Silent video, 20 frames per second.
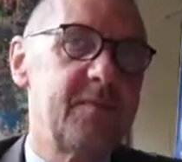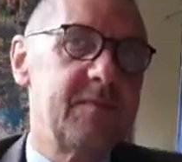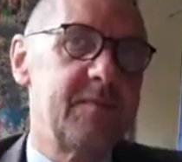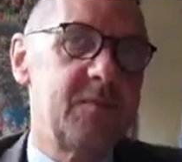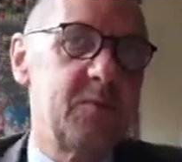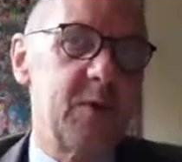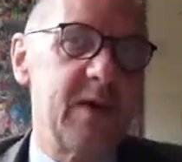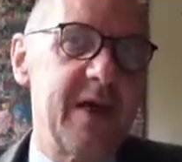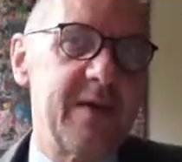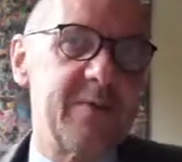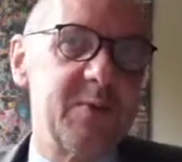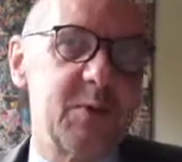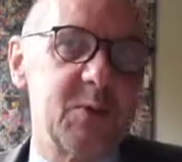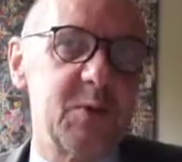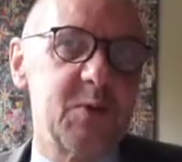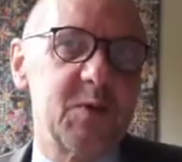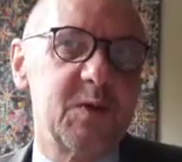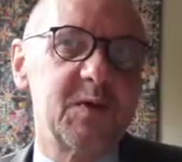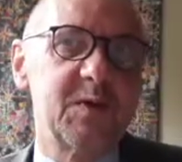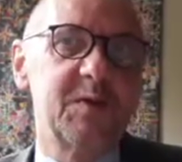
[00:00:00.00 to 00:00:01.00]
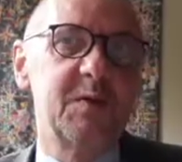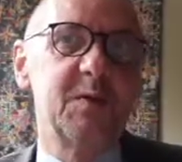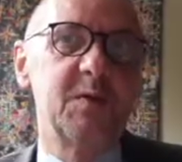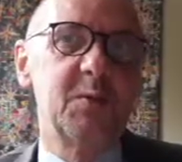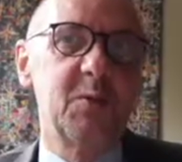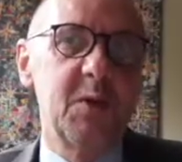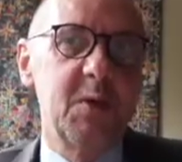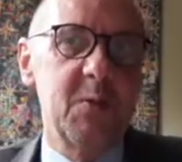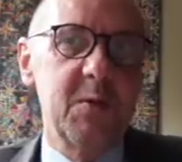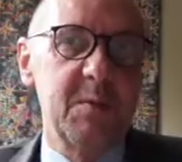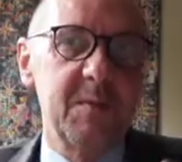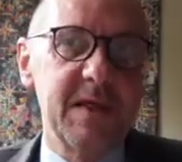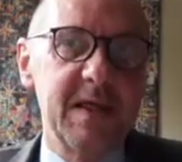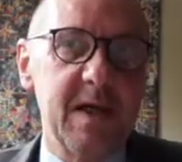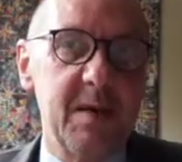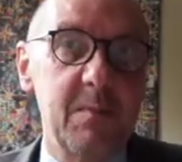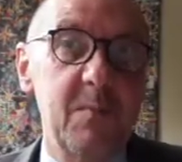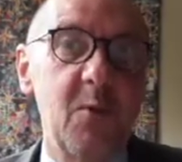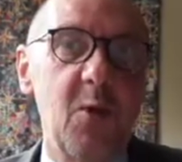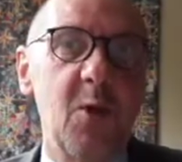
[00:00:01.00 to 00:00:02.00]
we have to uh, we, we
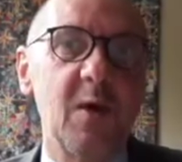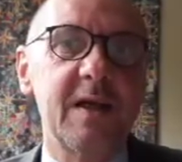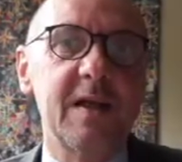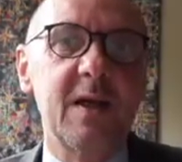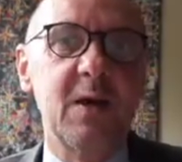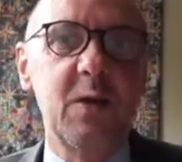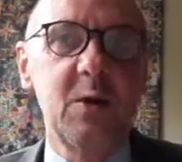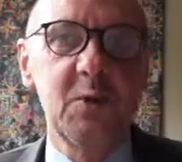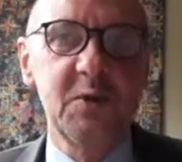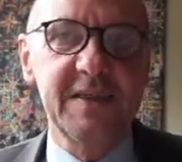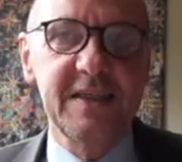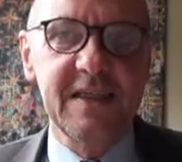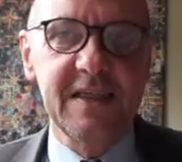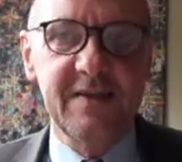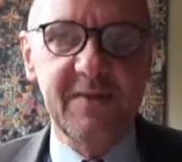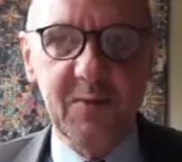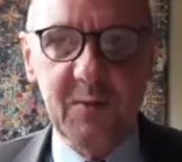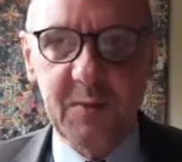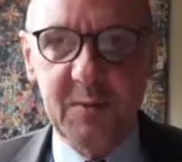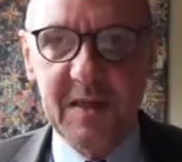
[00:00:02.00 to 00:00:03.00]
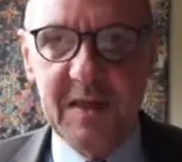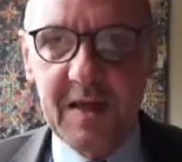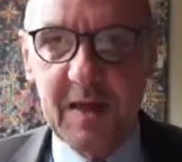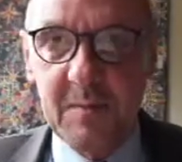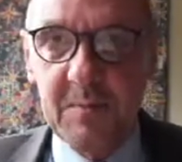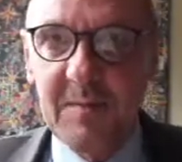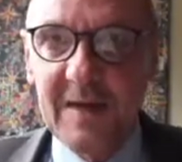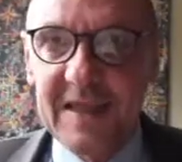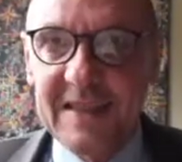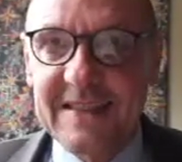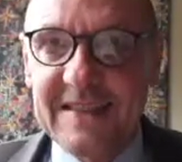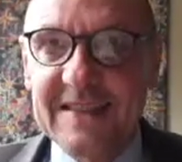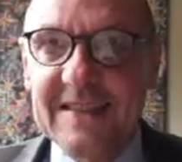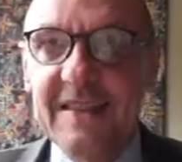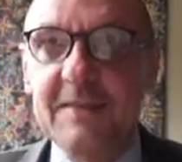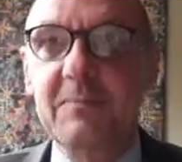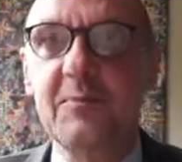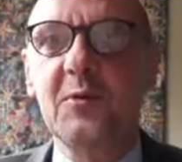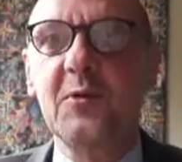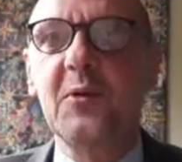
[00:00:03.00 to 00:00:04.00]
become more inclusive we become less
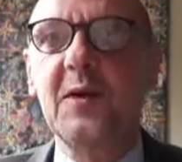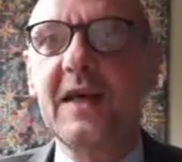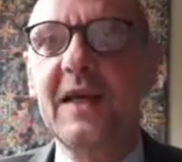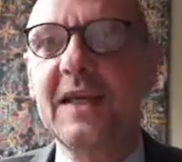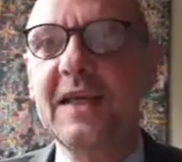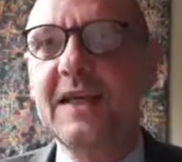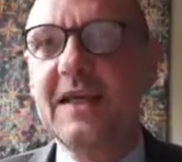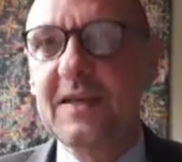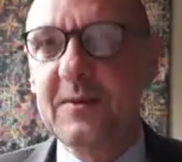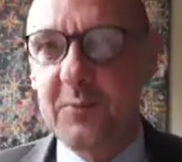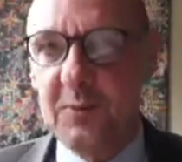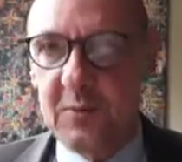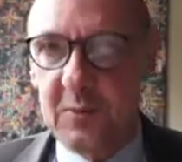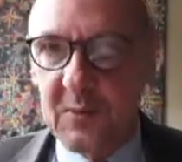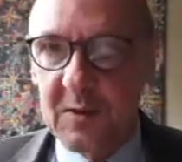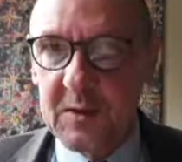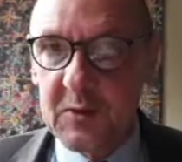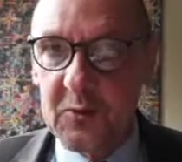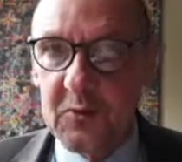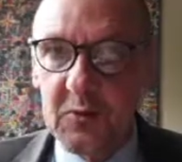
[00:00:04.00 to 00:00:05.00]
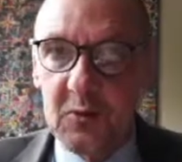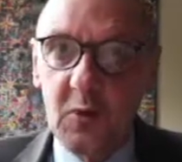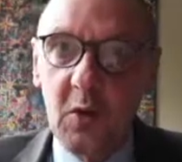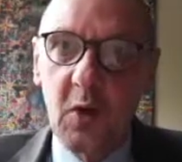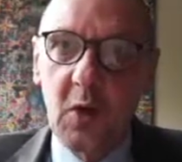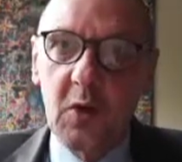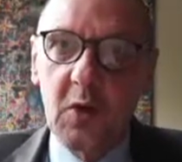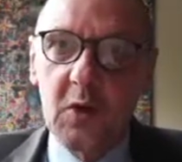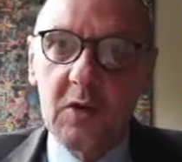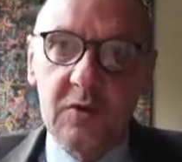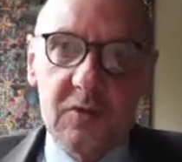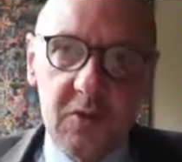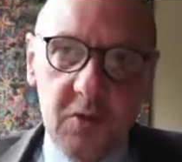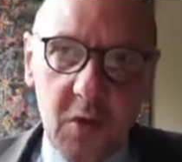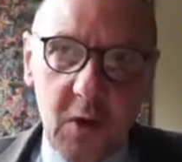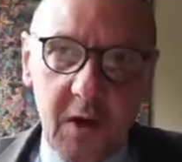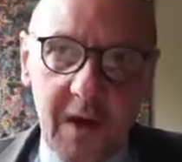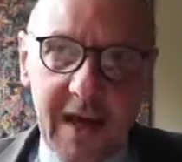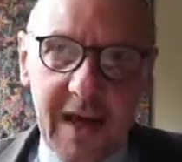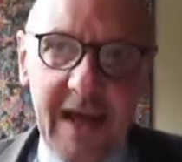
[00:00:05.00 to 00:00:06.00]
separated we, we no longer
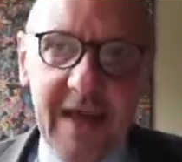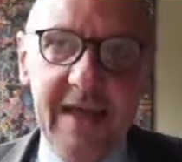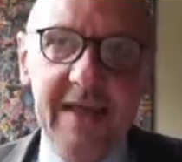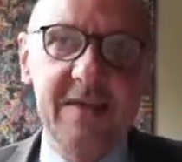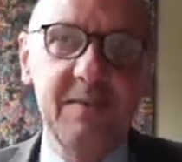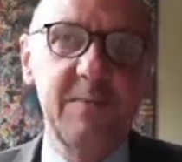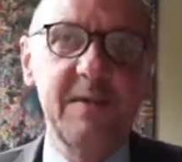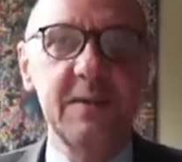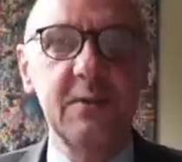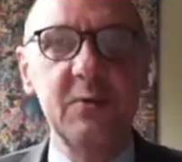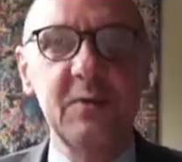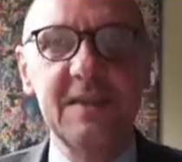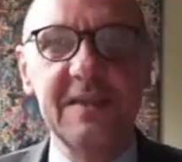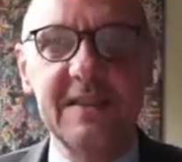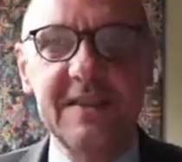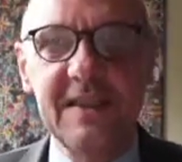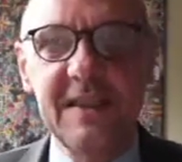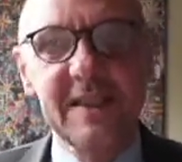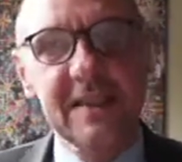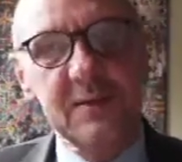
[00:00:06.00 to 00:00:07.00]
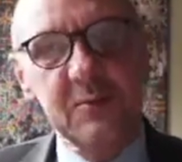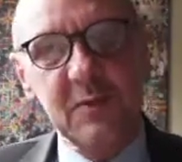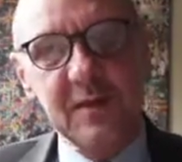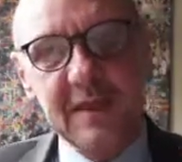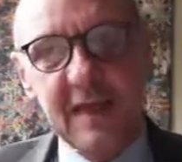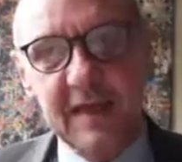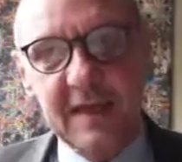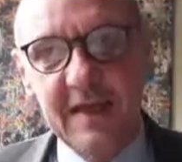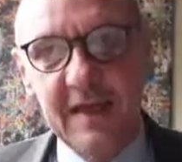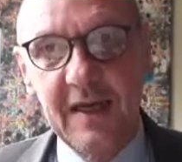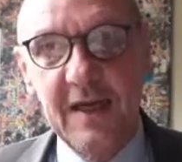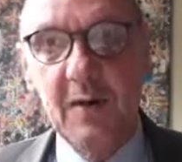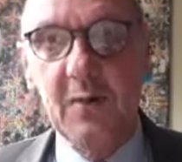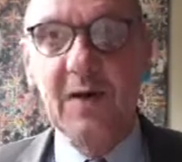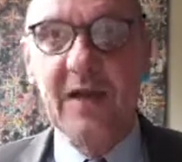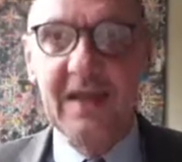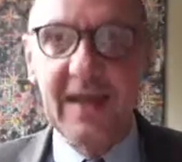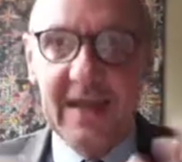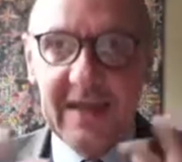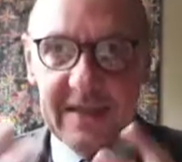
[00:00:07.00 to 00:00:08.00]
draw a line between things we can
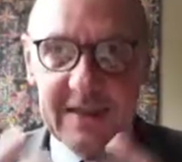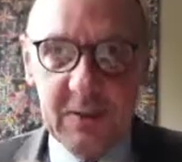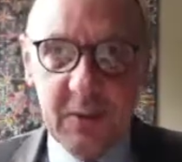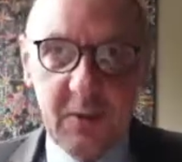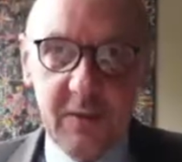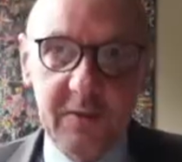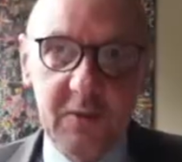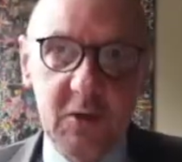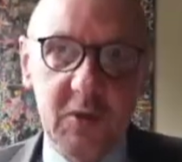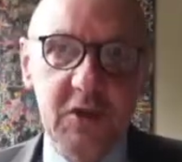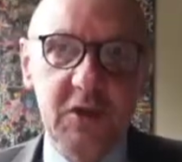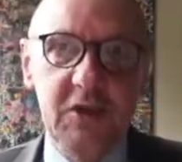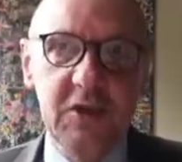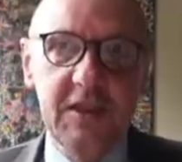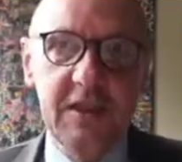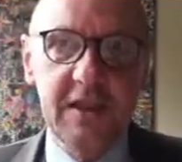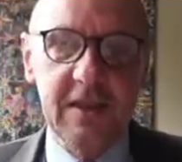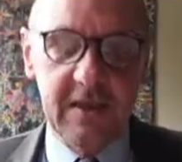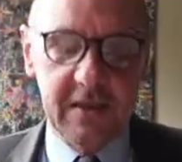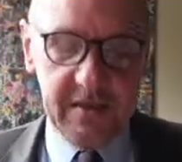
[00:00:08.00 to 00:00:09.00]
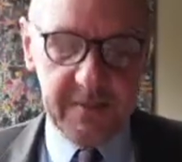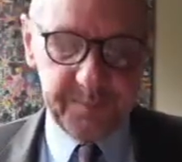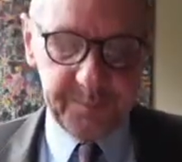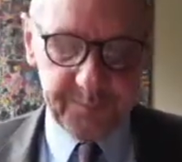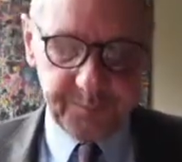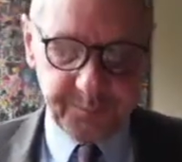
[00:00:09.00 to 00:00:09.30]
we can let go of the shield